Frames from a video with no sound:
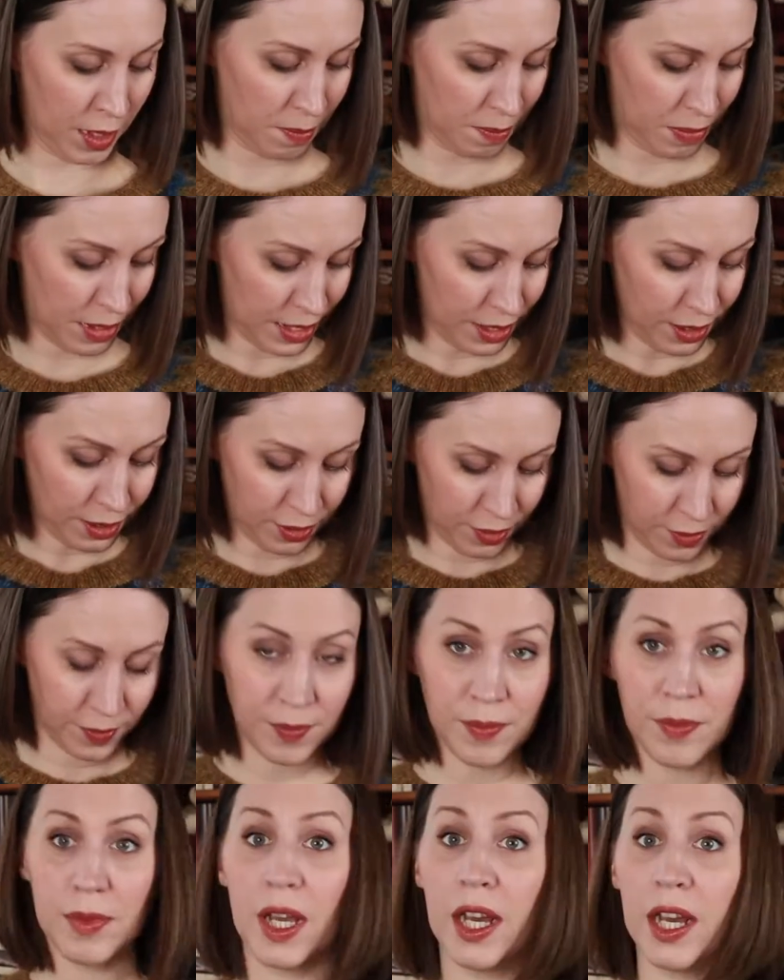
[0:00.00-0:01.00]
But
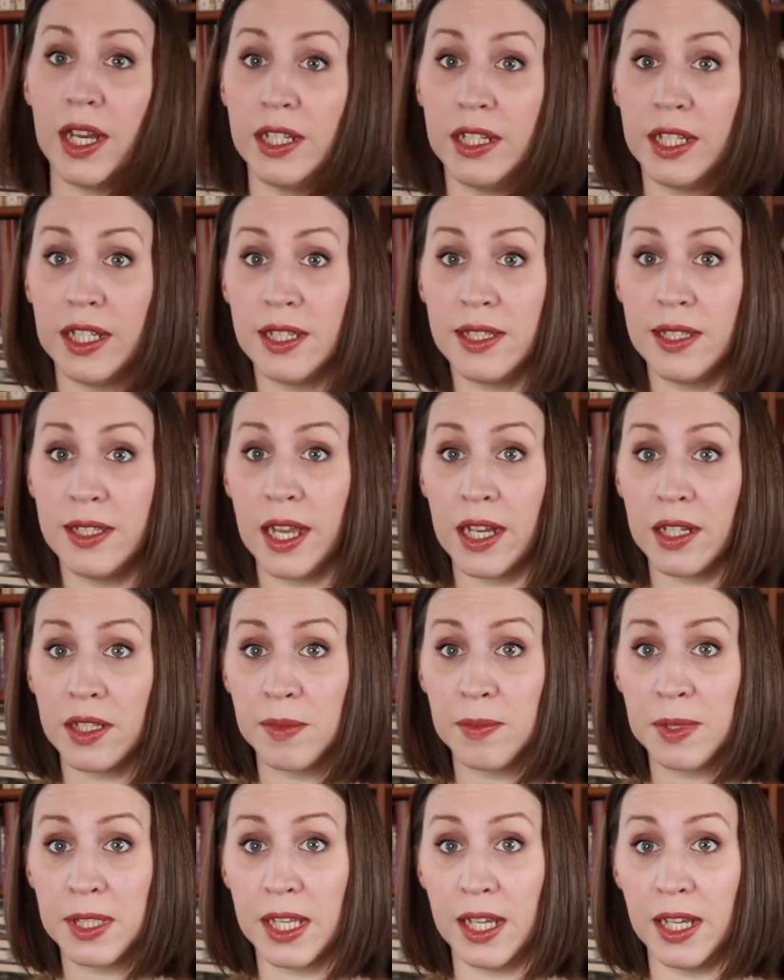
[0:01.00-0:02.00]
I did snag
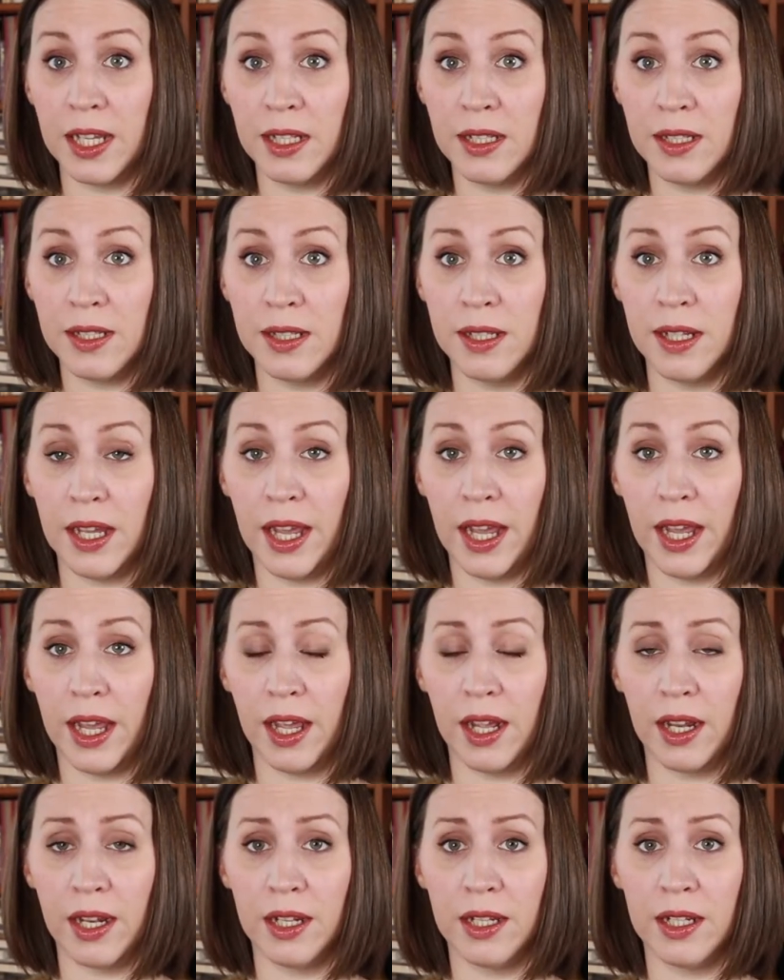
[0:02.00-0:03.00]
some skeins,
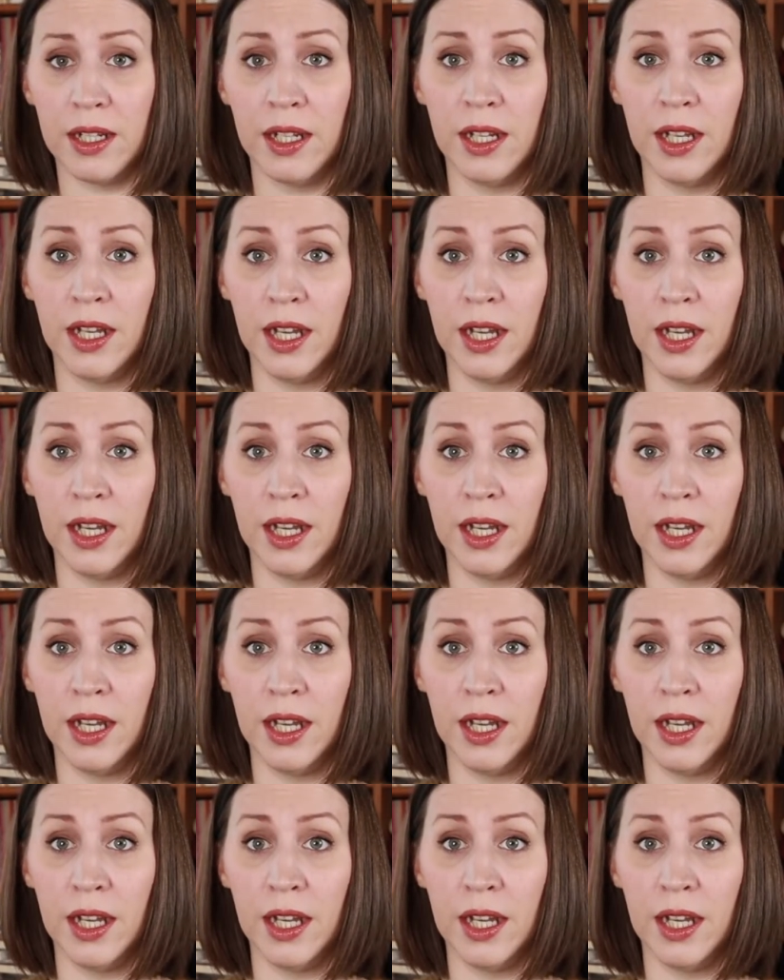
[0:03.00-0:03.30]
and